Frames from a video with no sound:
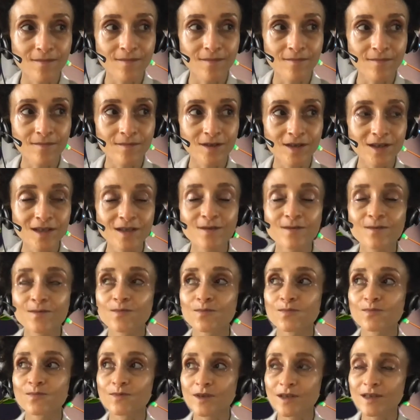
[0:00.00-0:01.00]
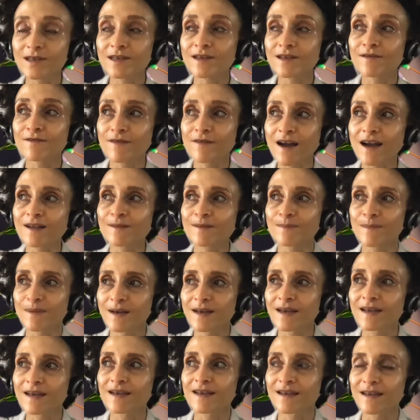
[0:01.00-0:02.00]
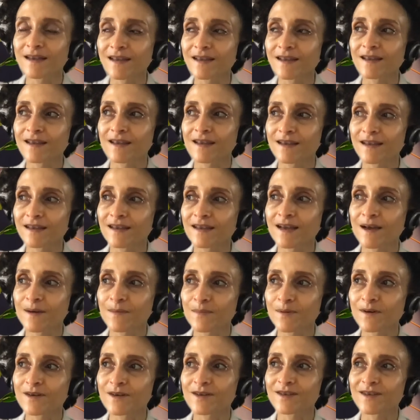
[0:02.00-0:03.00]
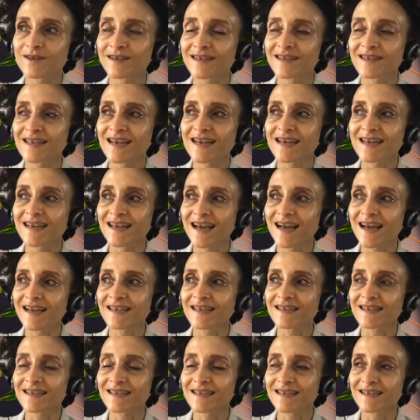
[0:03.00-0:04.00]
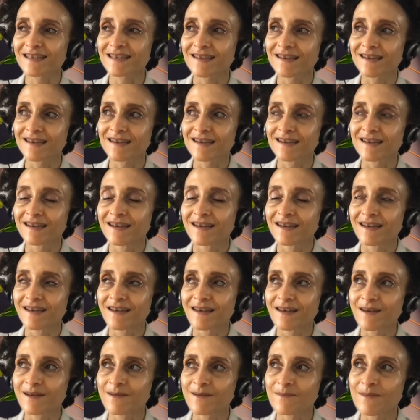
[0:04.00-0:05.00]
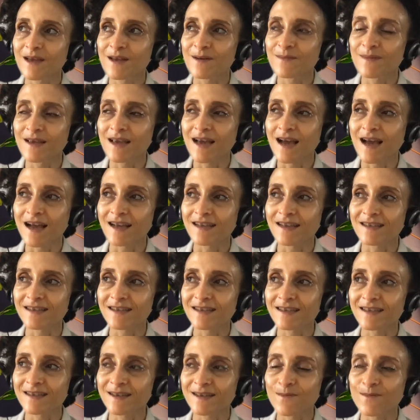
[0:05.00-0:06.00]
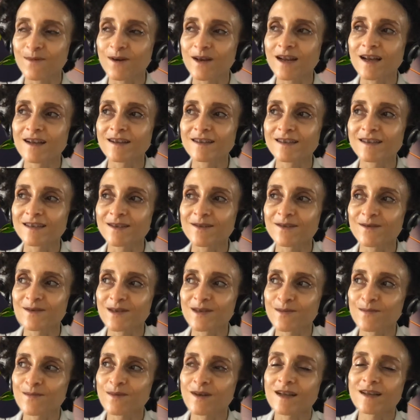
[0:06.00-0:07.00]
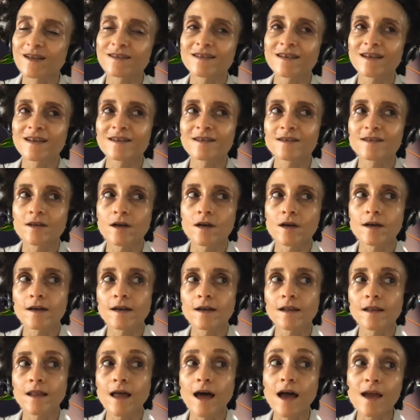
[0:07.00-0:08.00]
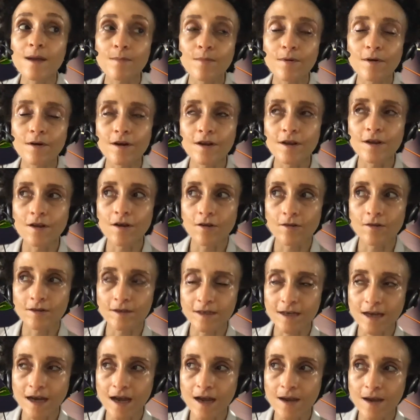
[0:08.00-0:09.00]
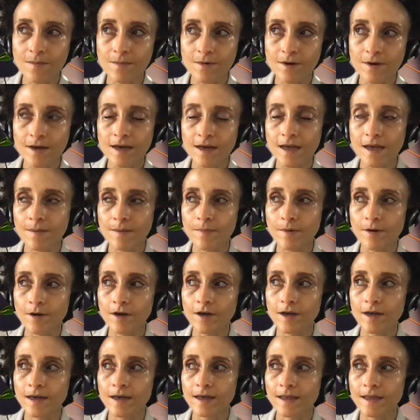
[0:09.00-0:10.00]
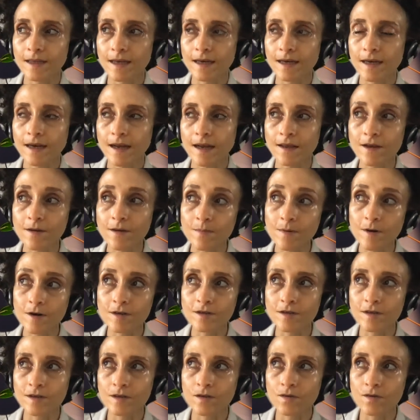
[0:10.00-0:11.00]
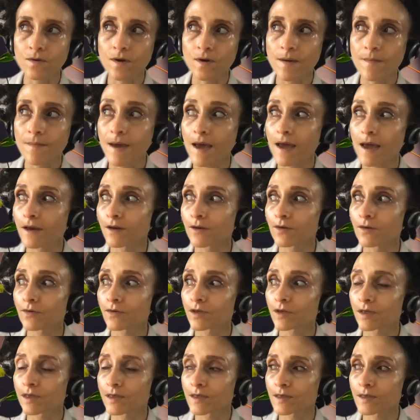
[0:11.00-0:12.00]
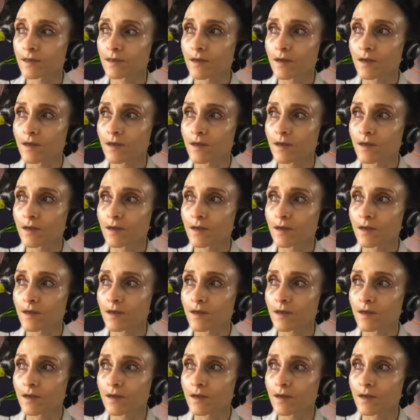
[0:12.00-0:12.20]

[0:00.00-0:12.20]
just the fact by that that person said yes made me ask someone else. So someone else I saw at a library all the time reading a book, and then another person who I met who just